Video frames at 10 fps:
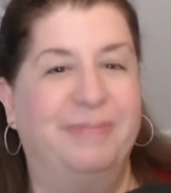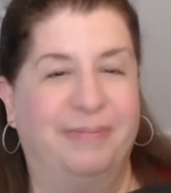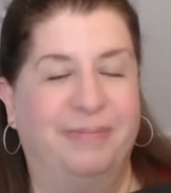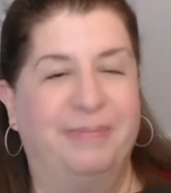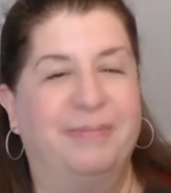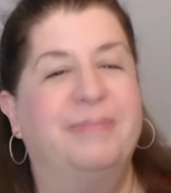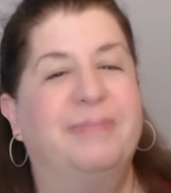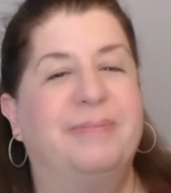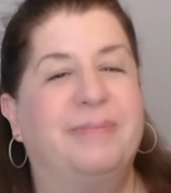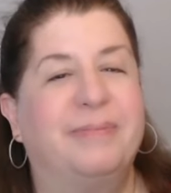
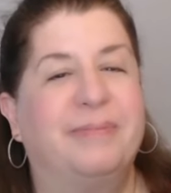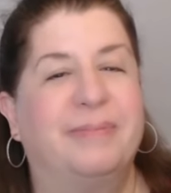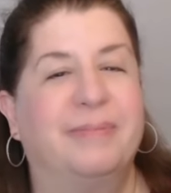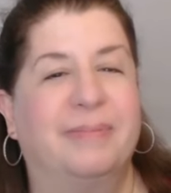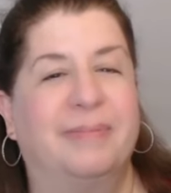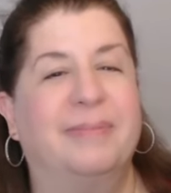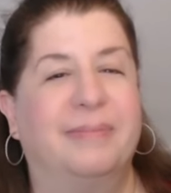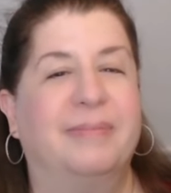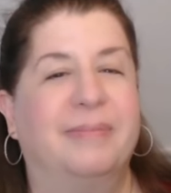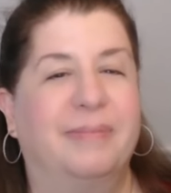
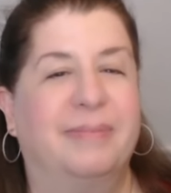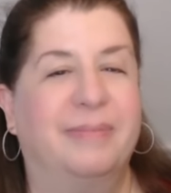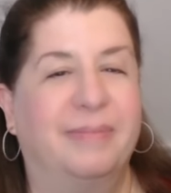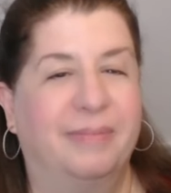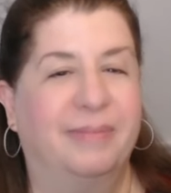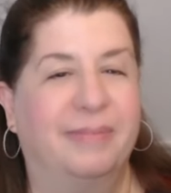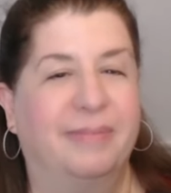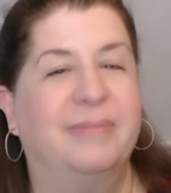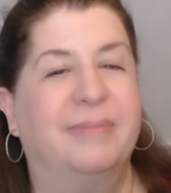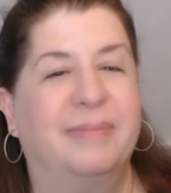
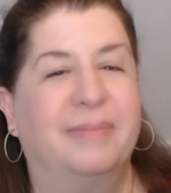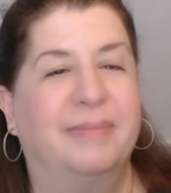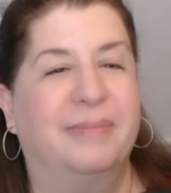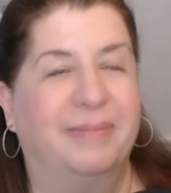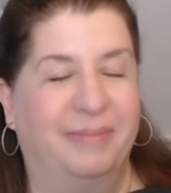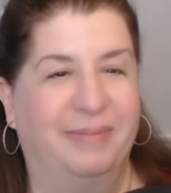[no speech]